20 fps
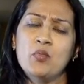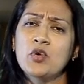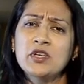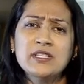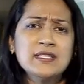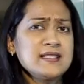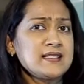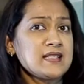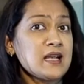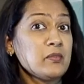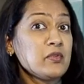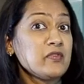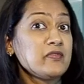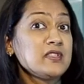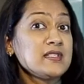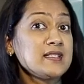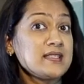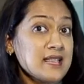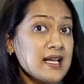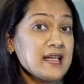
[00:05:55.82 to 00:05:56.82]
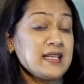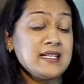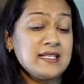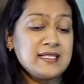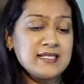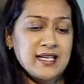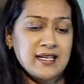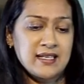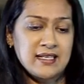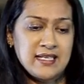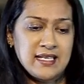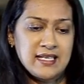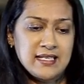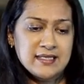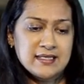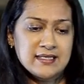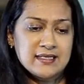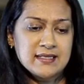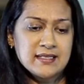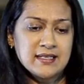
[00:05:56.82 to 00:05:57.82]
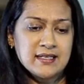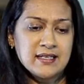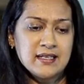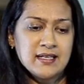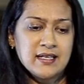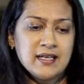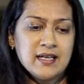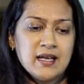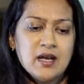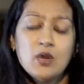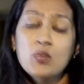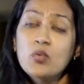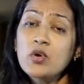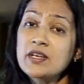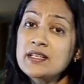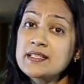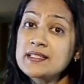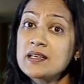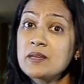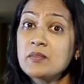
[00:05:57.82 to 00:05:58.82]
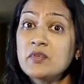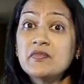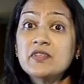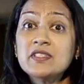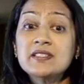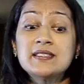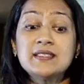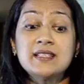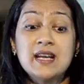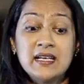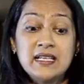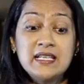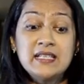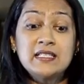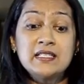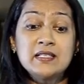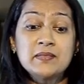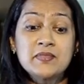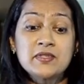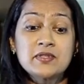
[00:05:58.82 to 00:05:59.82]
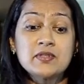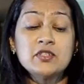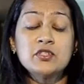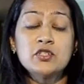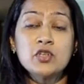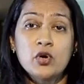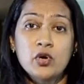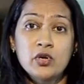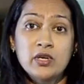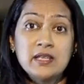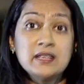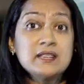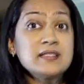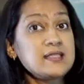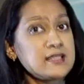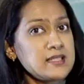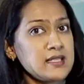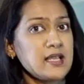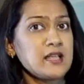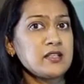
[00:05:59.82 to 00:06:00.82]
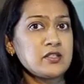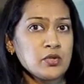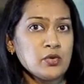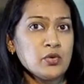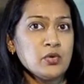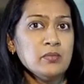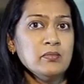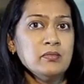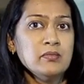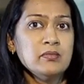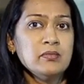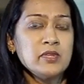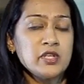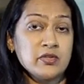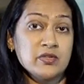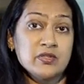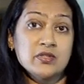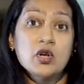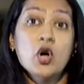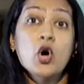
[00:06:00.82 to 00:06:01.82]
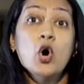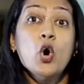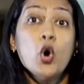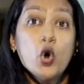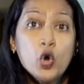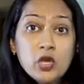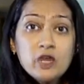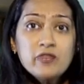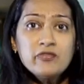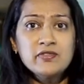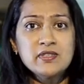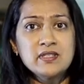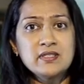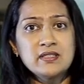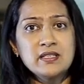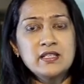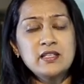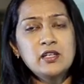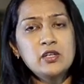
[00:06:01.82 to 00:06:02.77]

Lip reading: What are some of the study techniques? What are some of the study tips during stay at home? Because all of us,